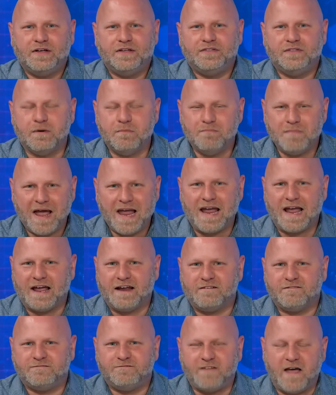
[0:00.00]
the
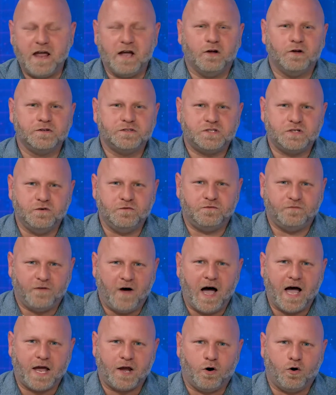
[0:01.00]
man failed to
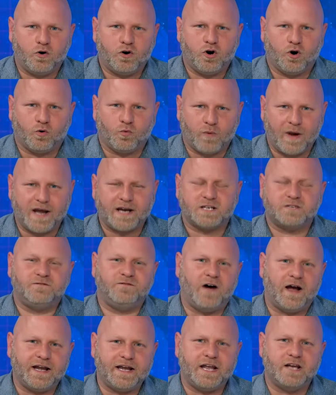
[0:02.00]
file correct
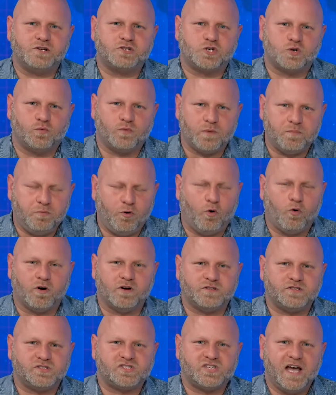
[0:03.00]
financial
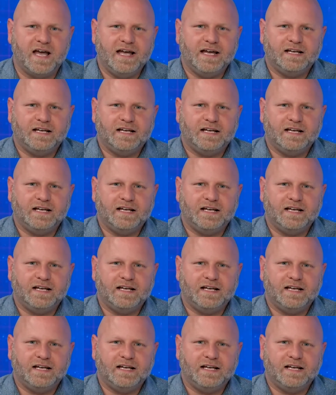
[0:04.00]
reports